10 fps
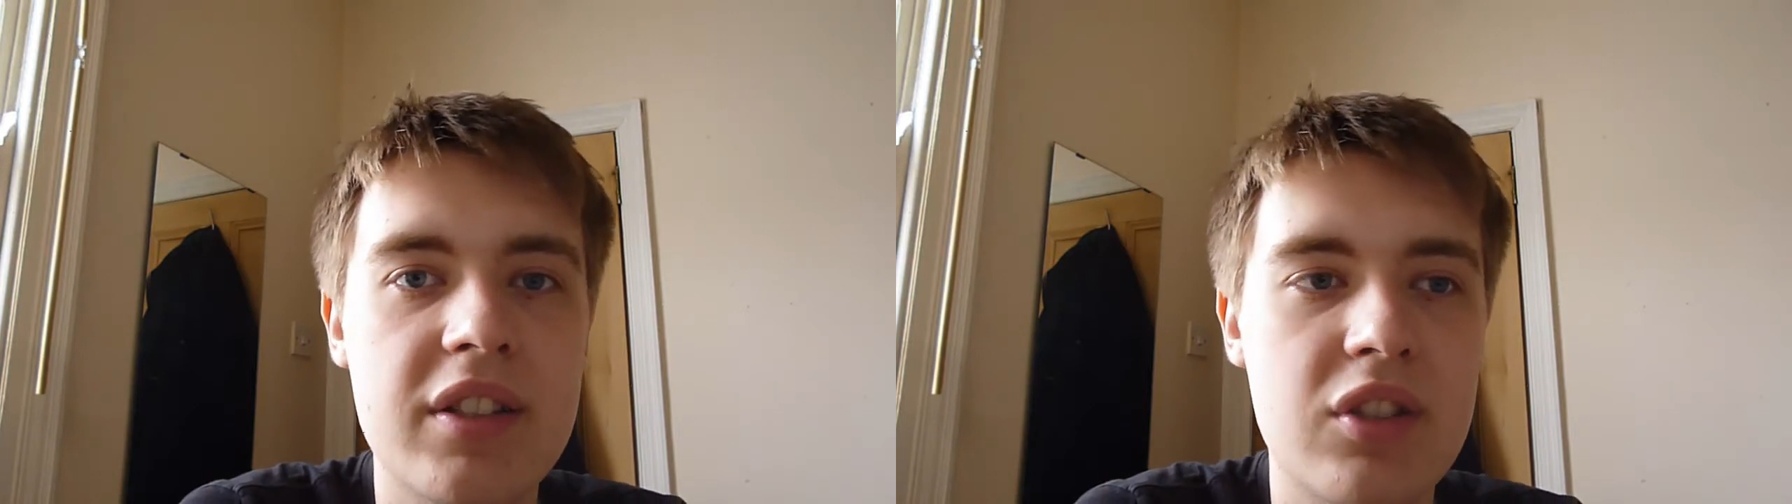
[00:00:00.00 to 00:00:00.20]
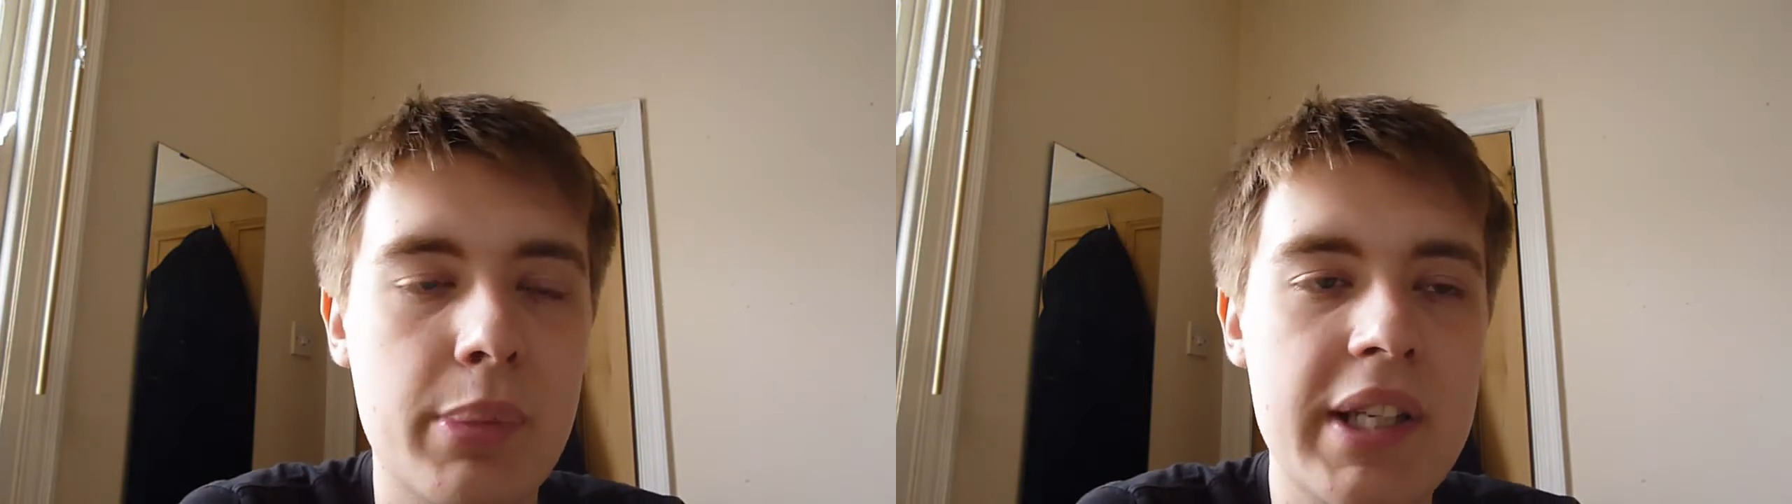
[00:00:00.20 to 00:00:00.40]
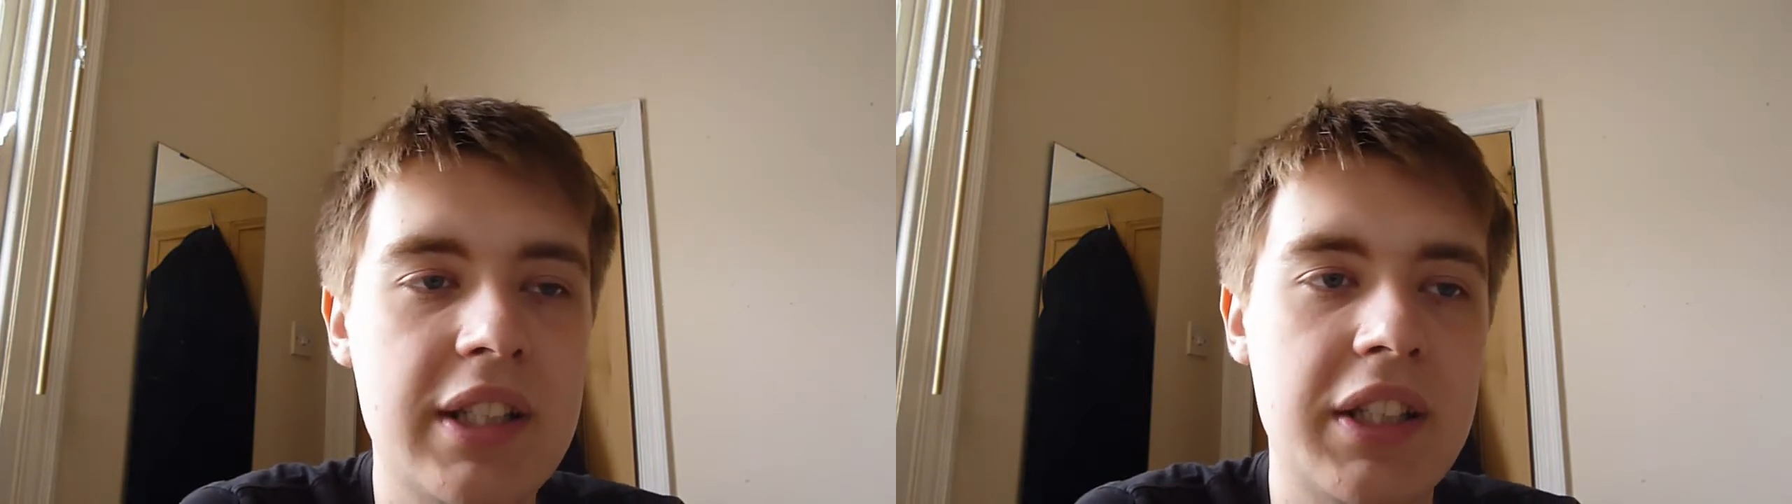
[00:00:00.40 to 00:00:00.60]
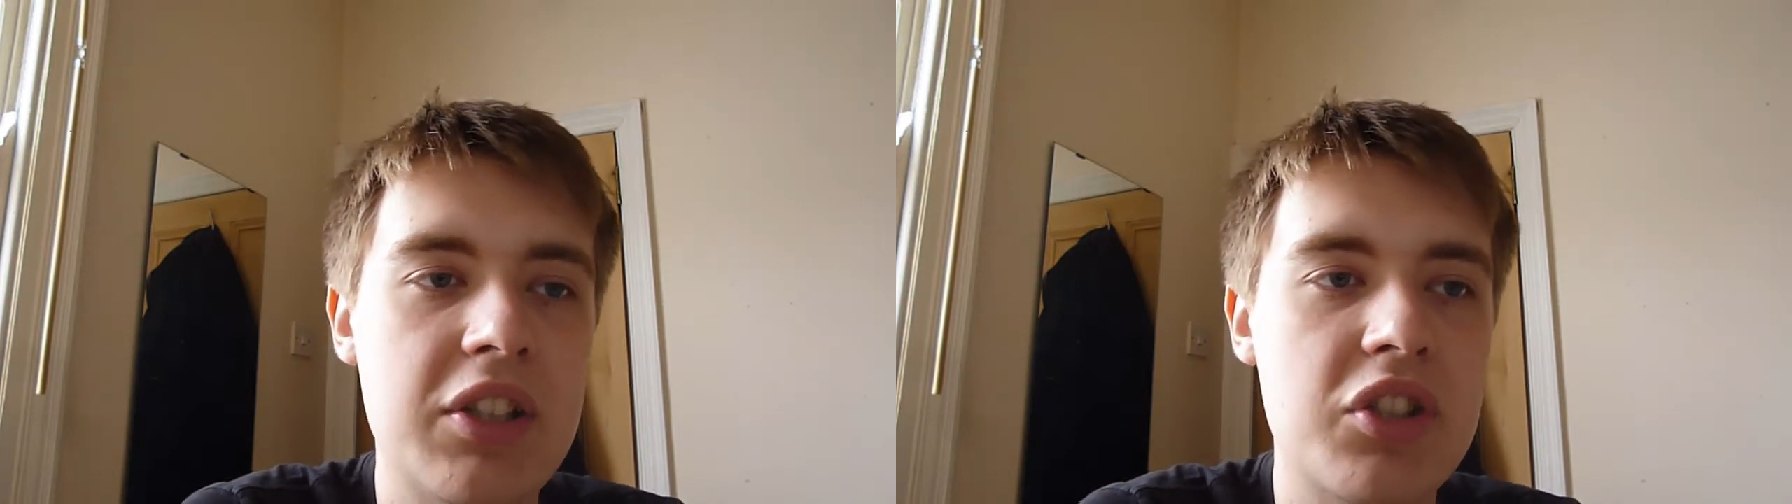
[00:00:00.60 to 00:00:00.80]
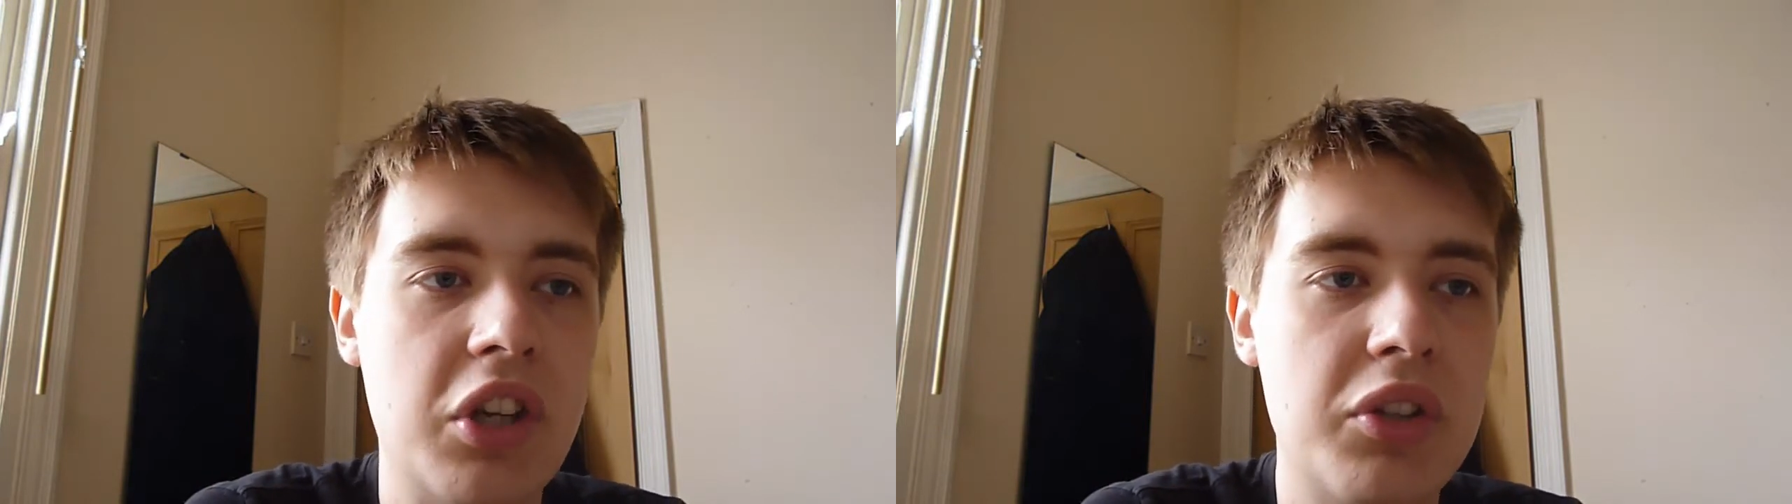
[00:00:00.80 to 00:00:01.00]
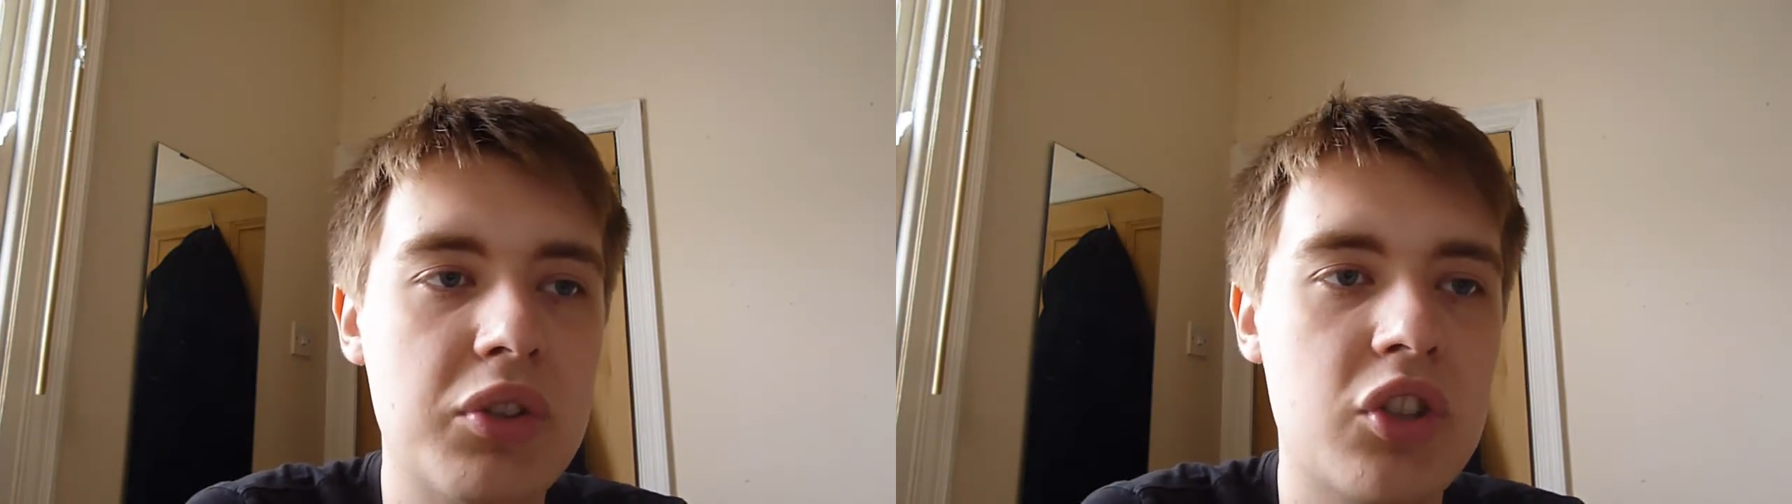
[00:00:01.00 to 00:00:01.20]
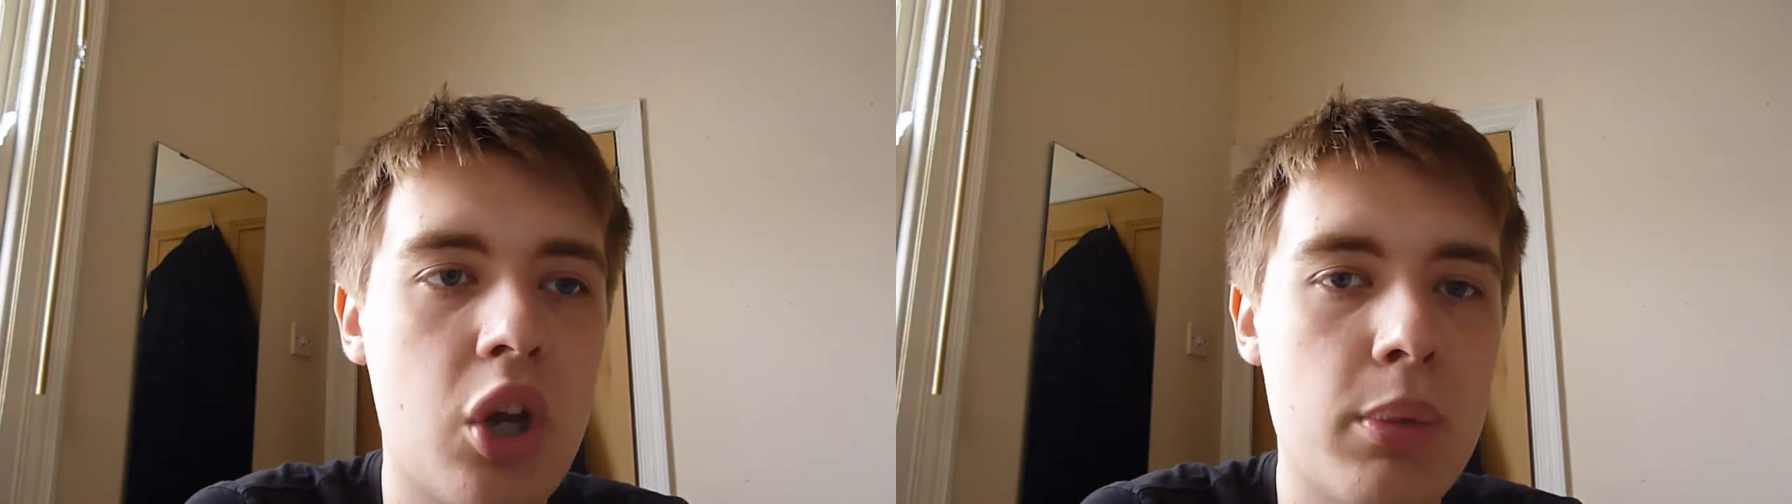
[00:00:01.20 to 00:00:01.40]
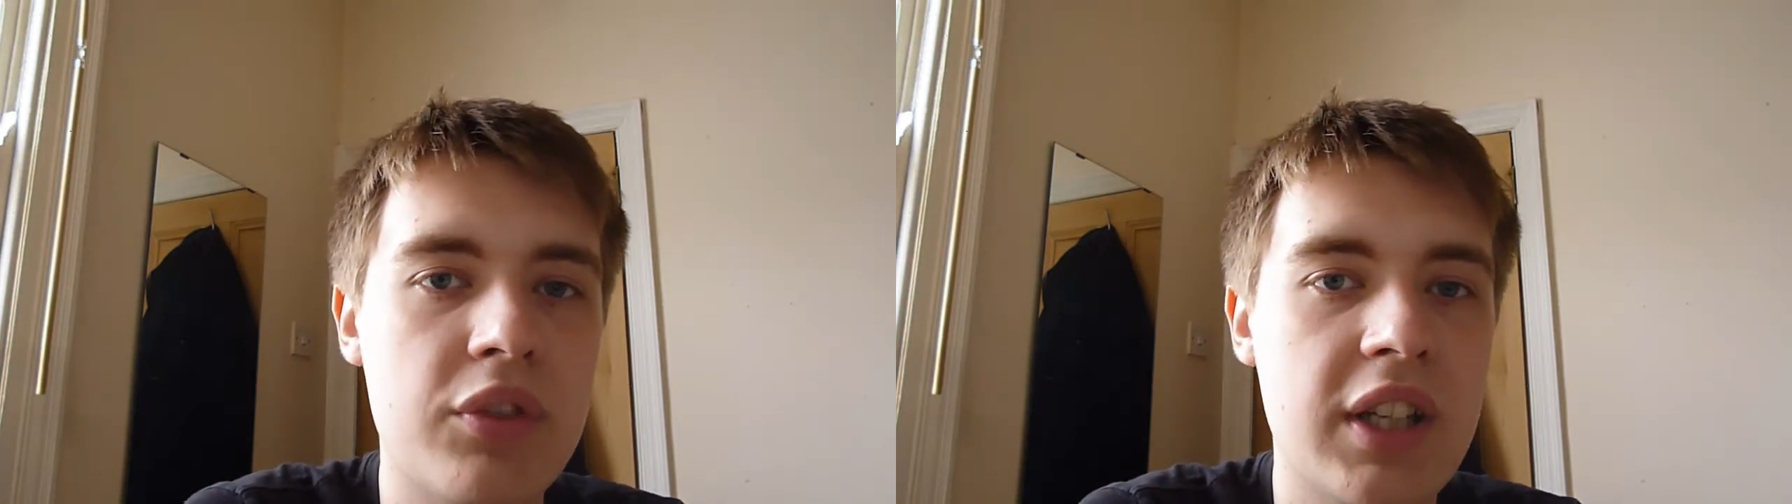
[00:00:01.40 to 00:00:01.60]
So basically you start your
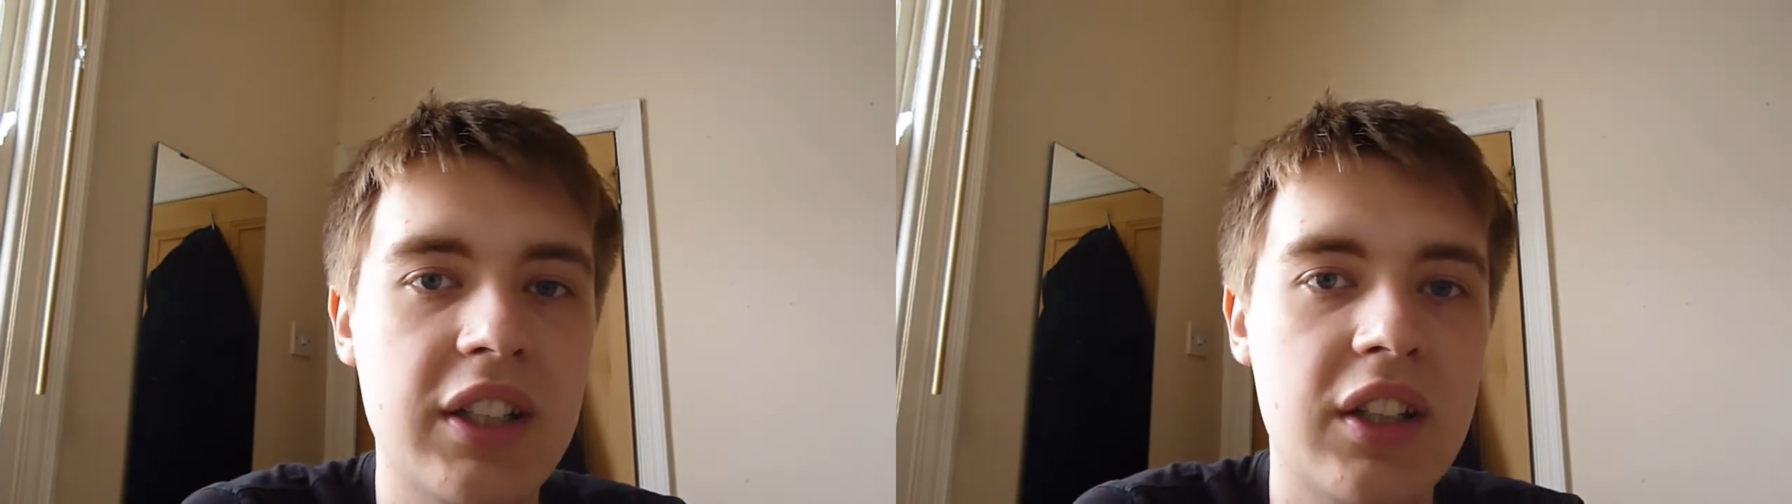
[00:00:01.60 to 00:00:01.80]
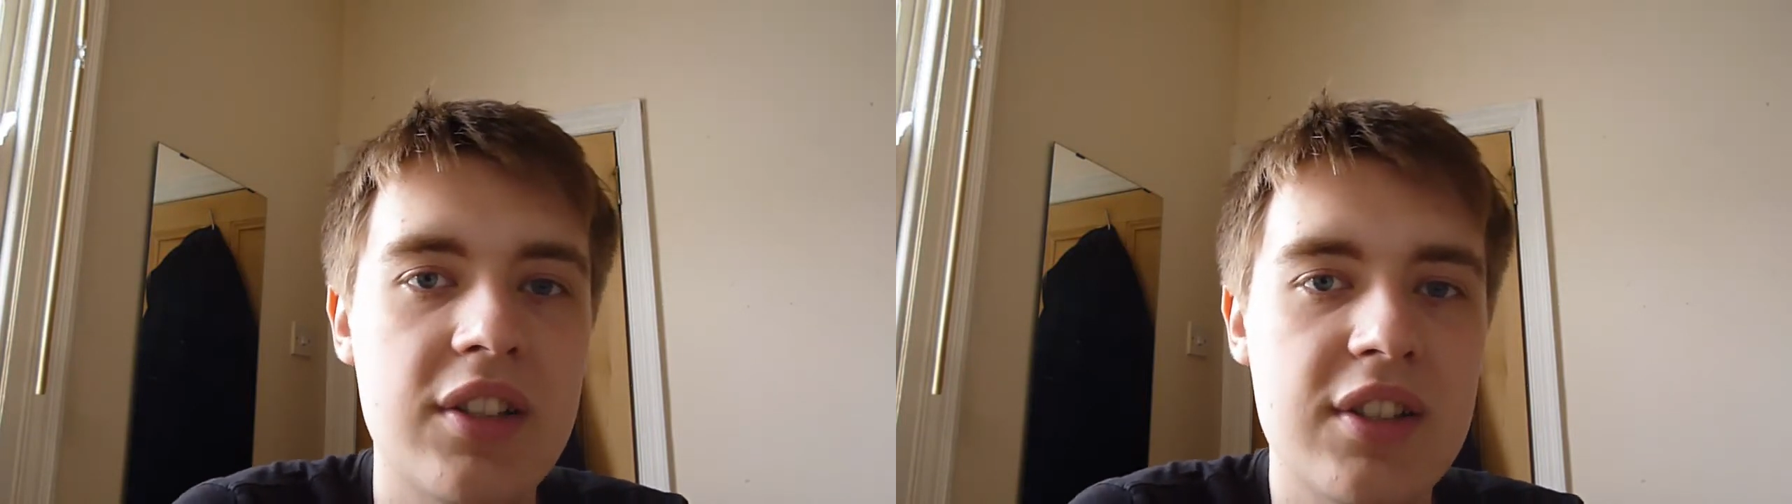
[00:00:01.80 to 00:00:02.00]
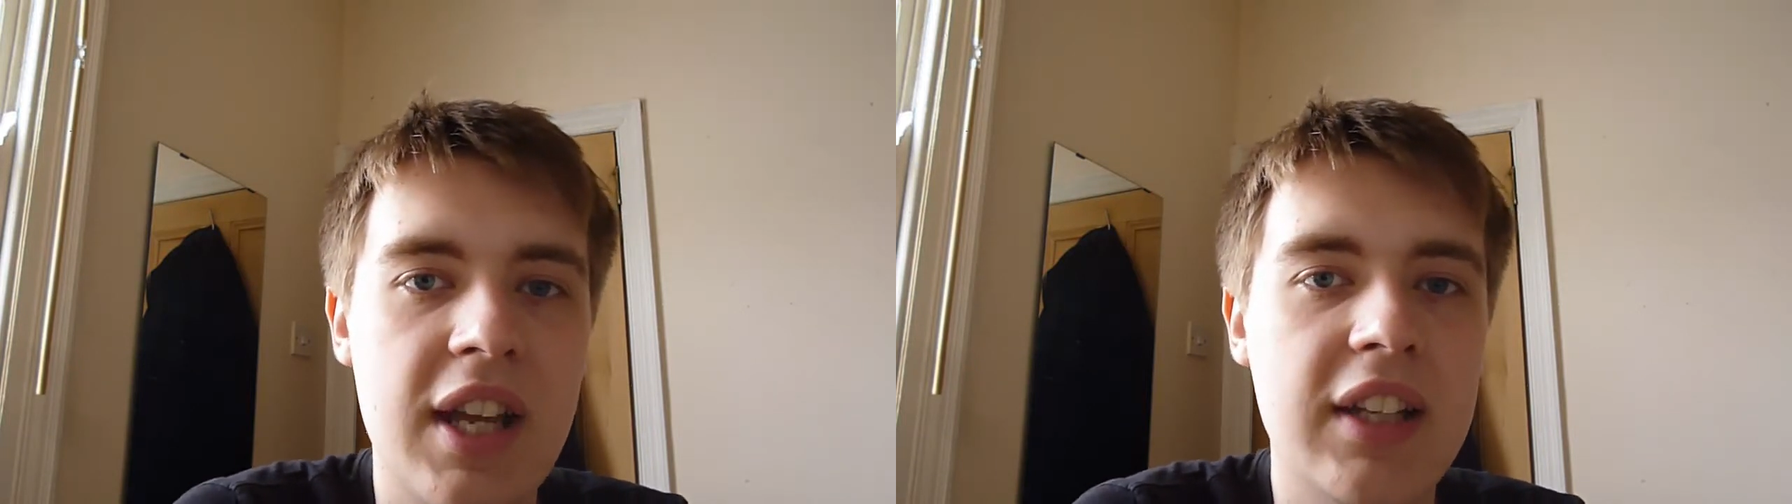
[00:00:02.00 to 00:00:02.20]
turn with 10 cards in